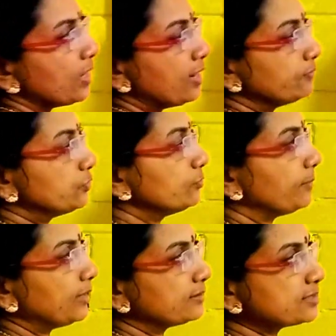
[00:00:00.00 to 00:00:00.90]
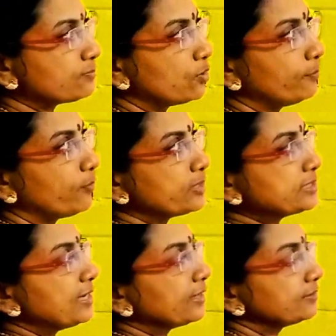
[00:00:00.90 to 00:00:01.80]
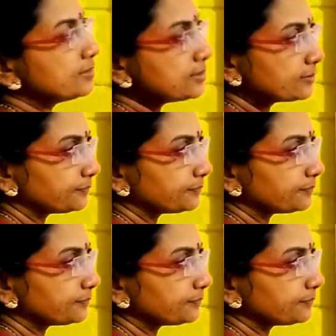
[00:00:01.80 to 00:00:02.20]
have to make the small points like this.